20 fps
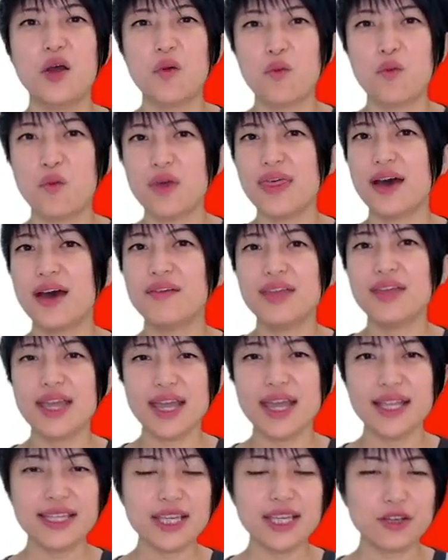without
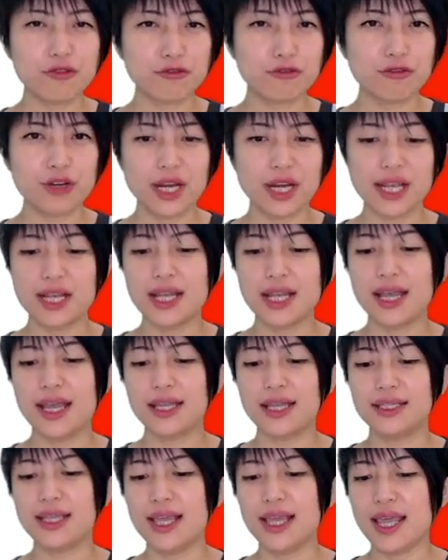any green
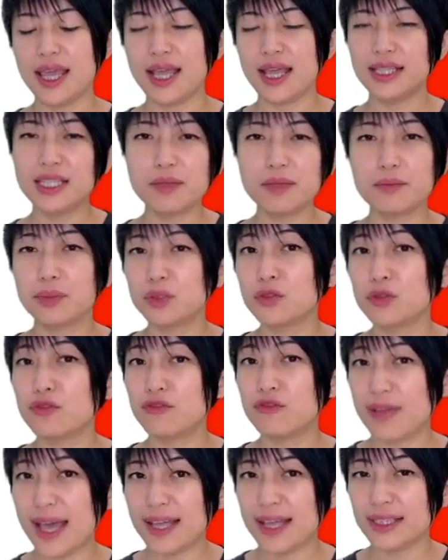and any blue
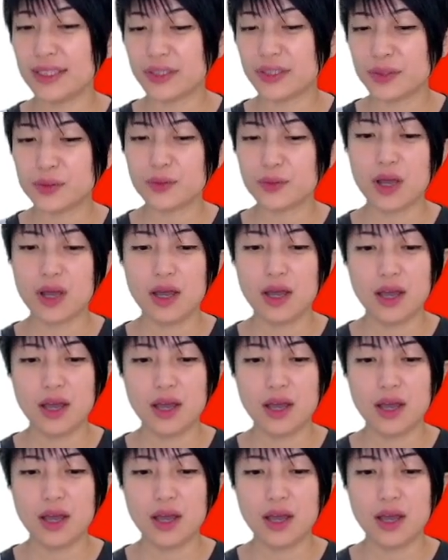value,